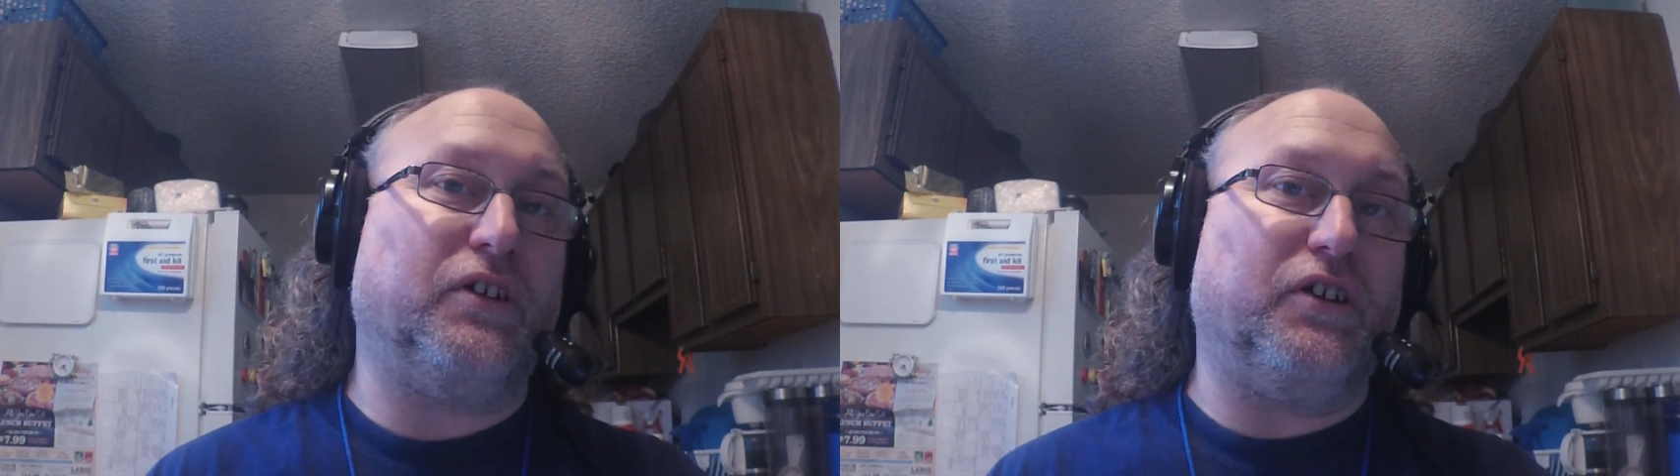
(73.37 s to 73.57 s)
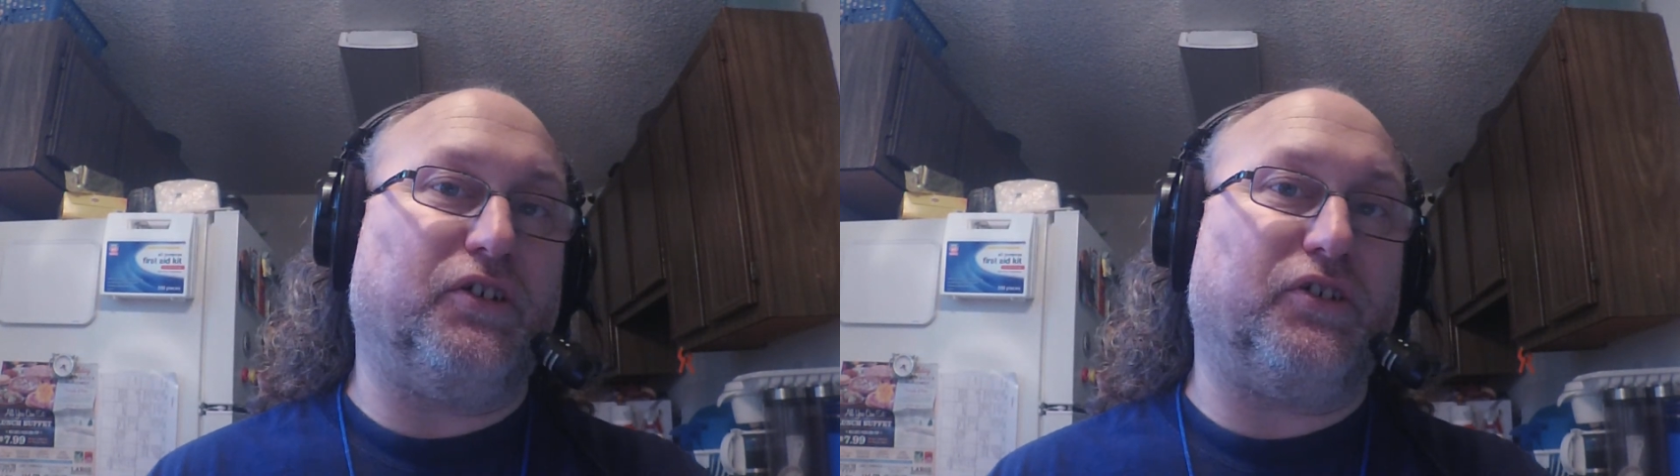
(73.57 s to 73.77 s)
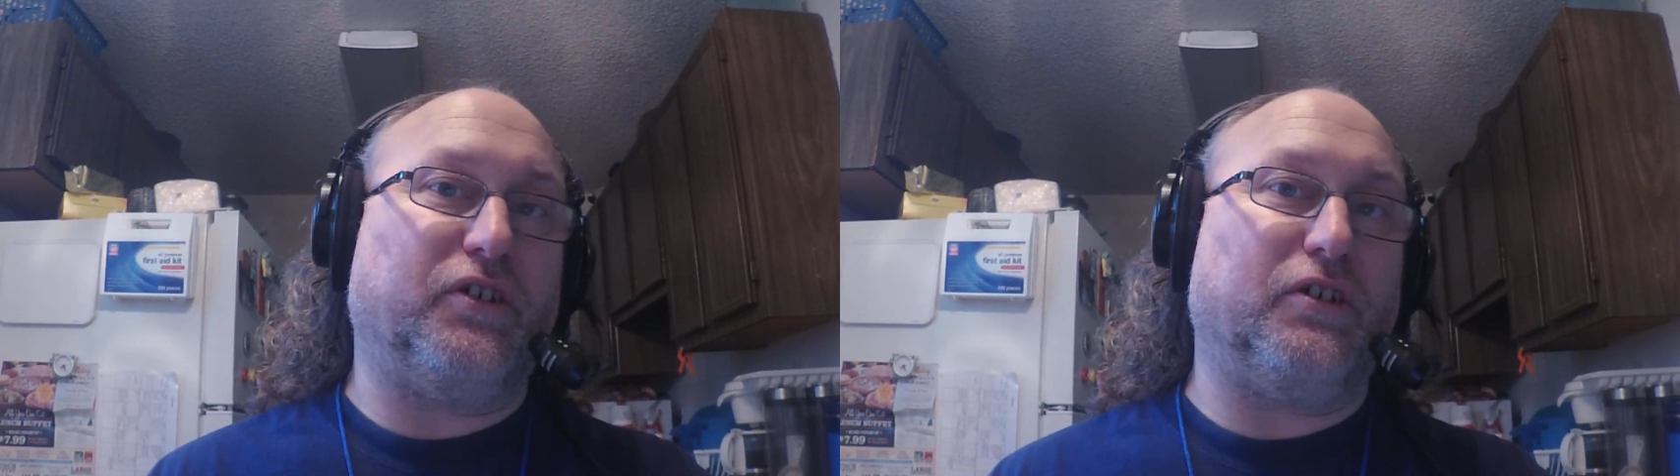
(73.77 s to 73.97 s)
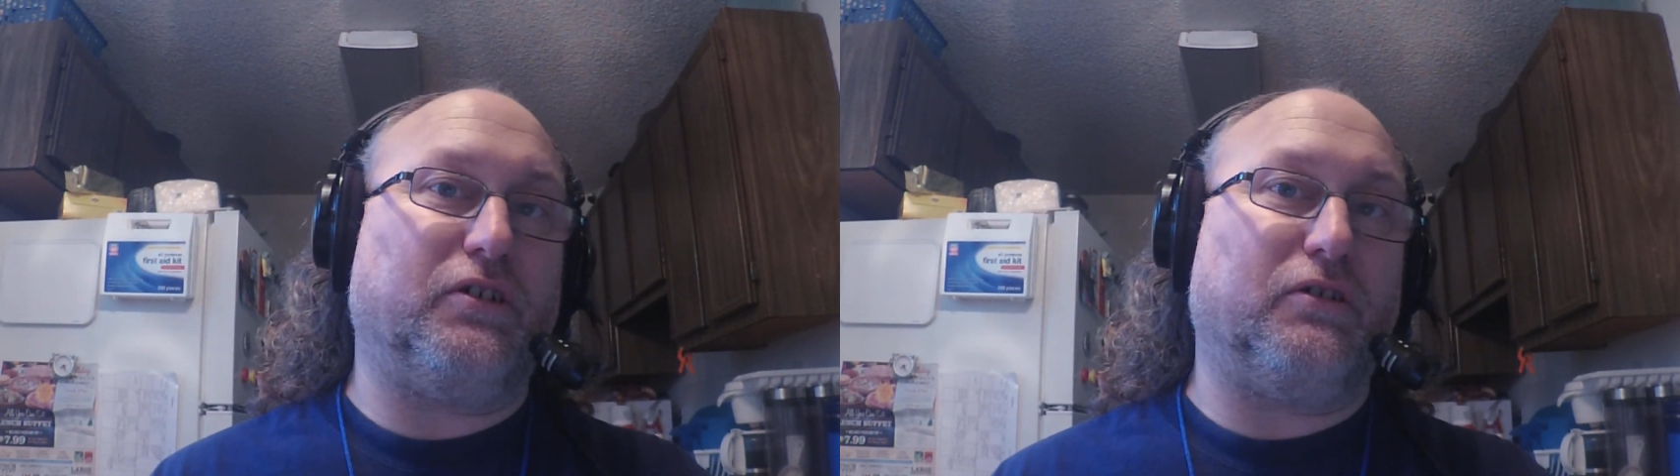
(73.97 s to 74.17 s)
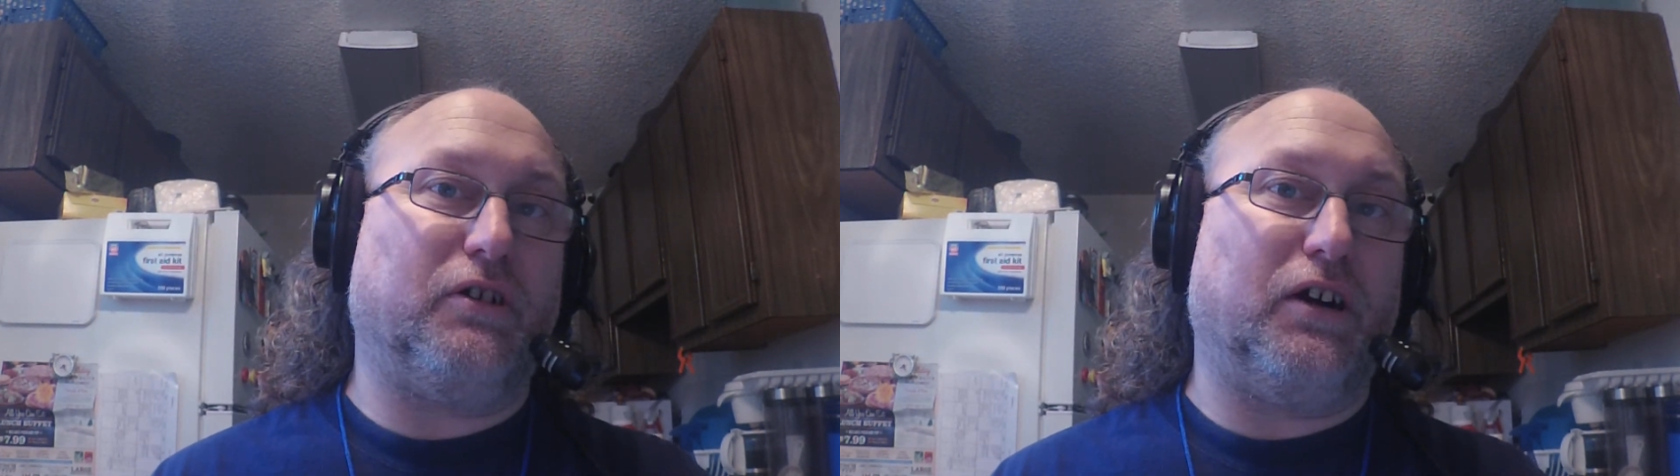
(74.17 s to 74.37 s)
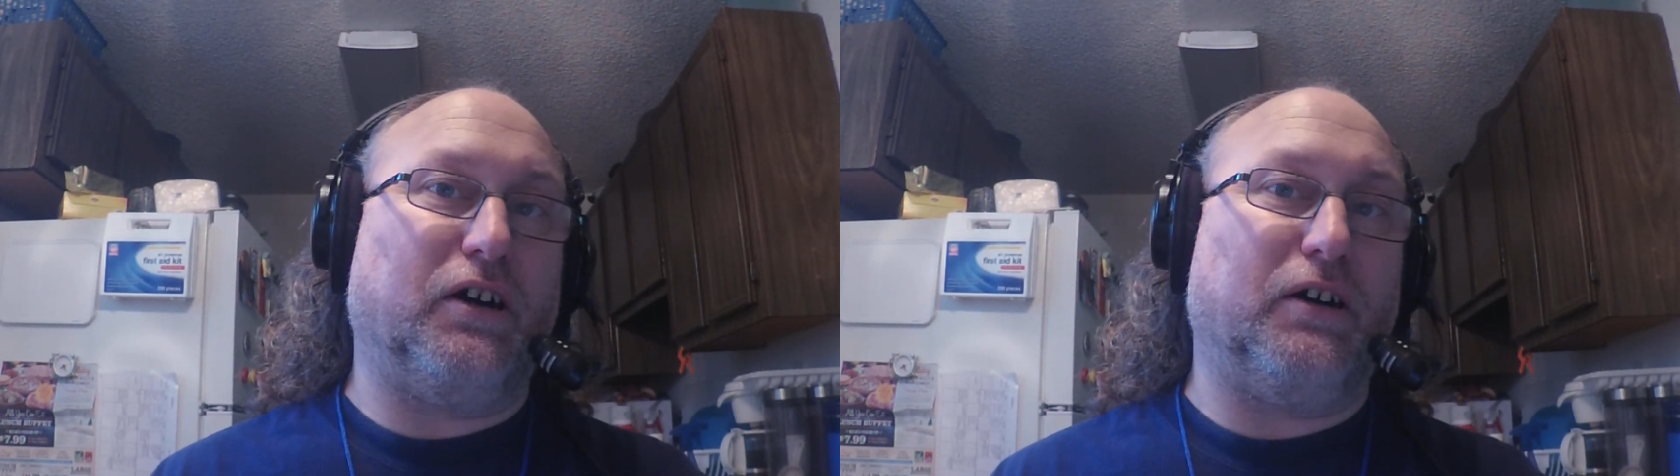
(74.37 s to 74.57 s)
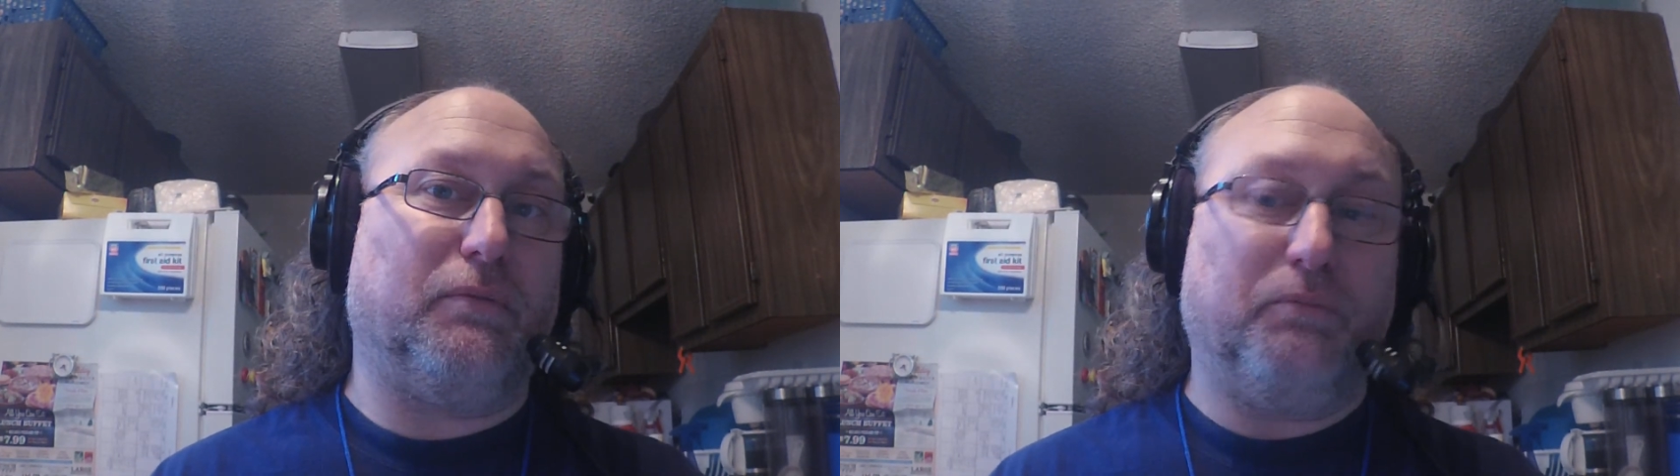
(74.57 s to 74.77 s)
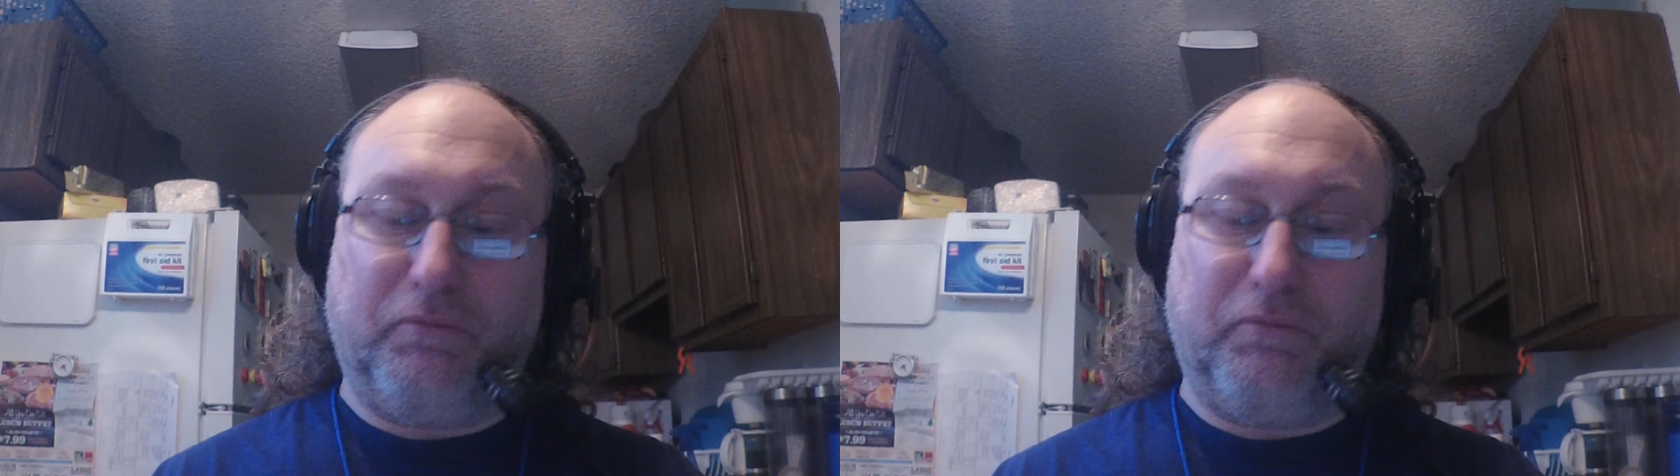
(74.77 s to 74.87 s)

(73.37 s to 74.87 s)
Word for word: So um,